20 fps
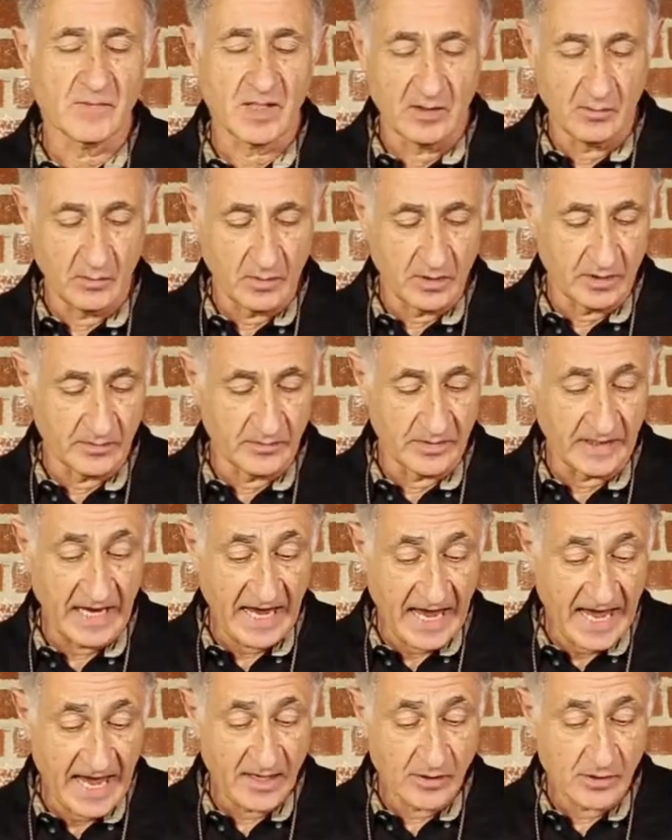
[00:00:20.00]
Well,
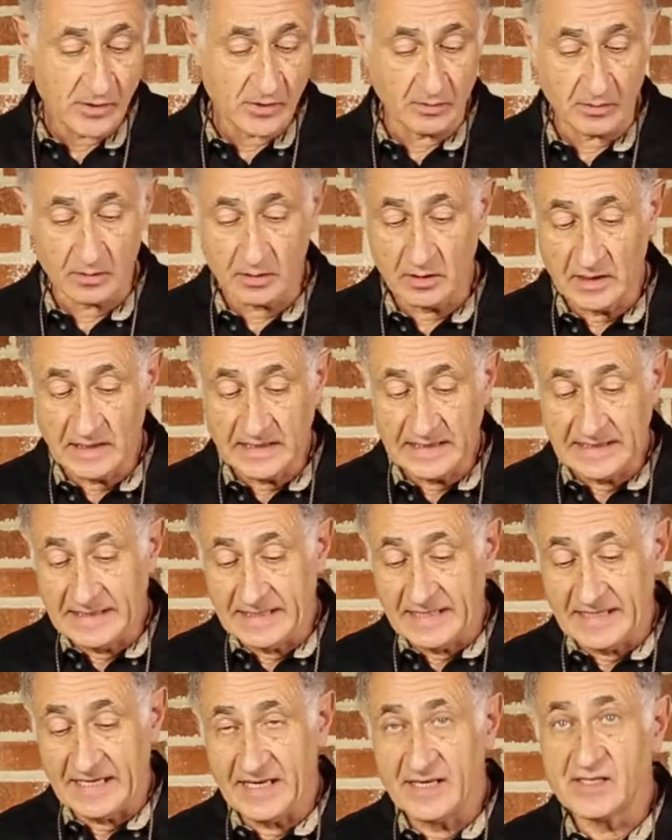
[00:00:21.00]
the answer
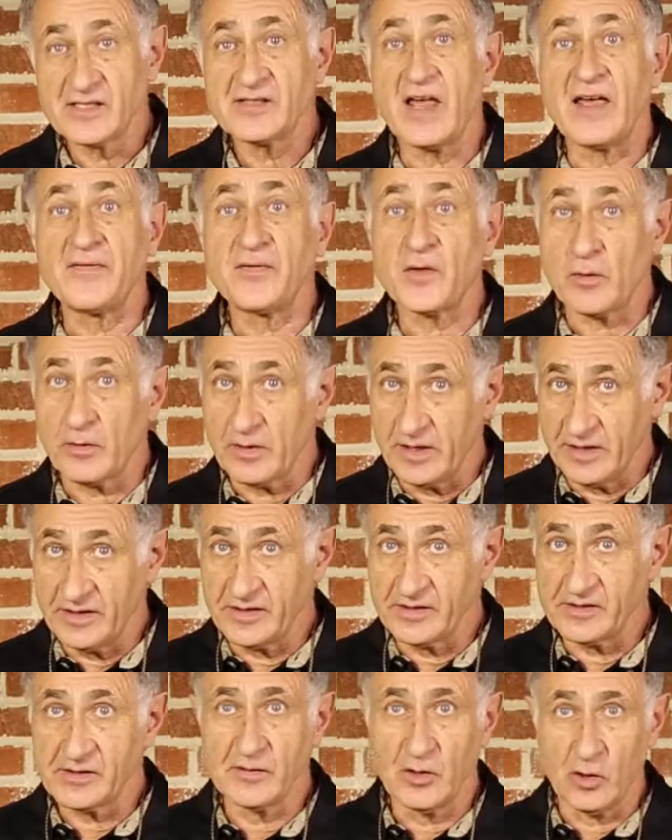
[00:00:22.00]
is that there
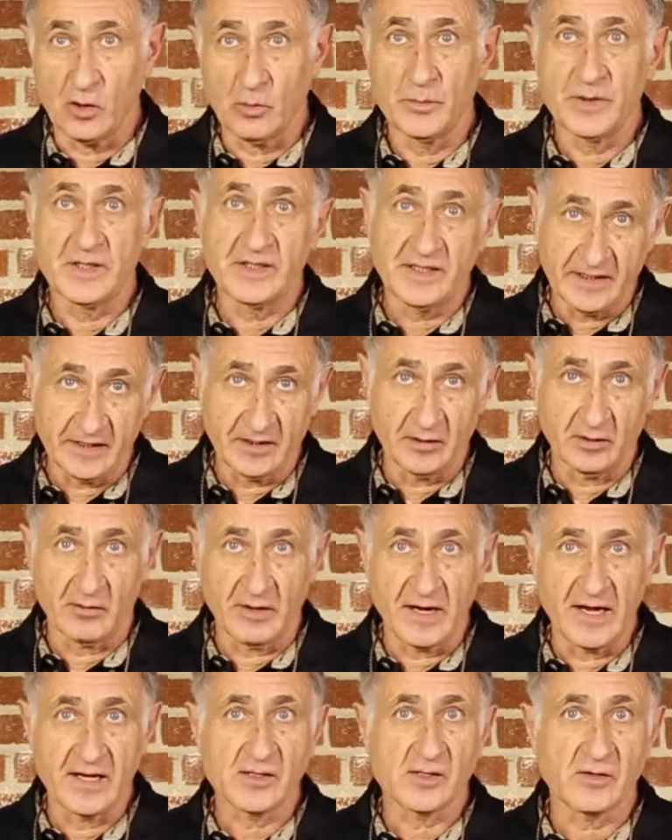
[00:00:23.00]
is no
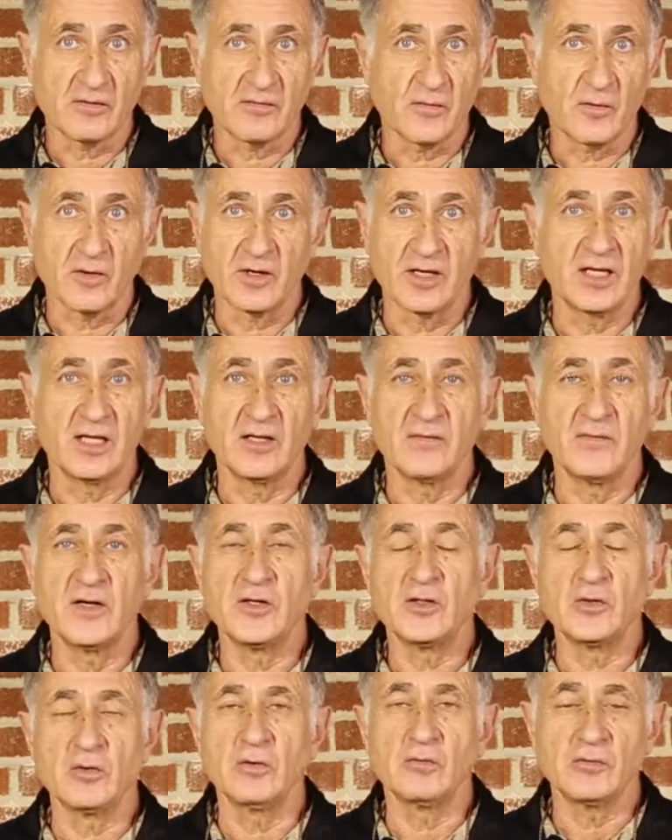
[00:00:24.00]
particular answer for an
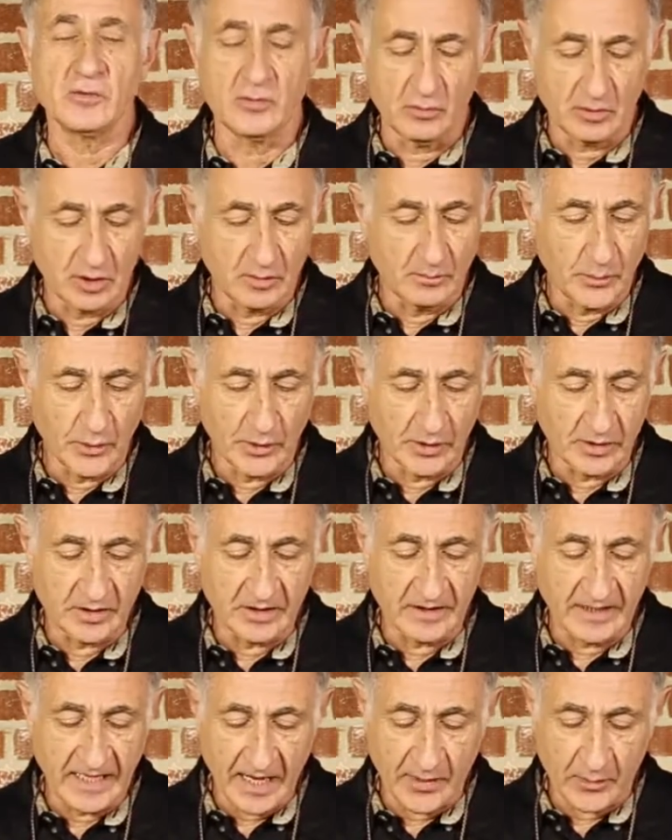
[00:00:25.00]
individual. You can put it
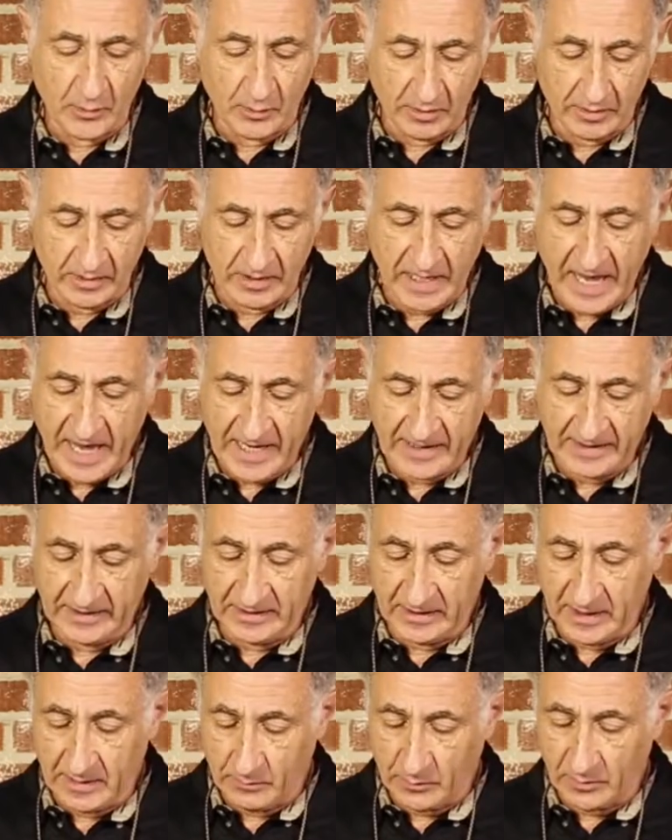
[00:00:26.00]
together in any
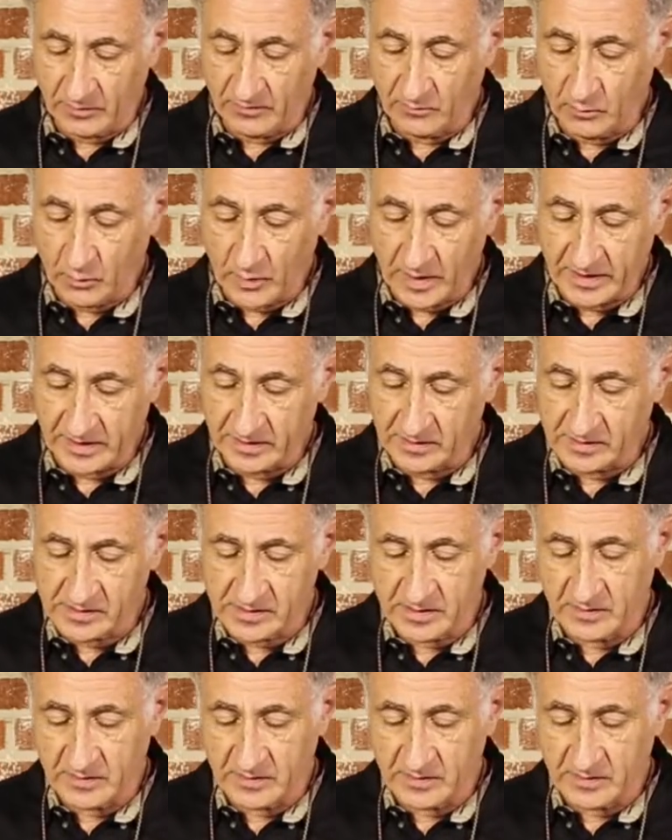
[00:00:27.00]
number of ways.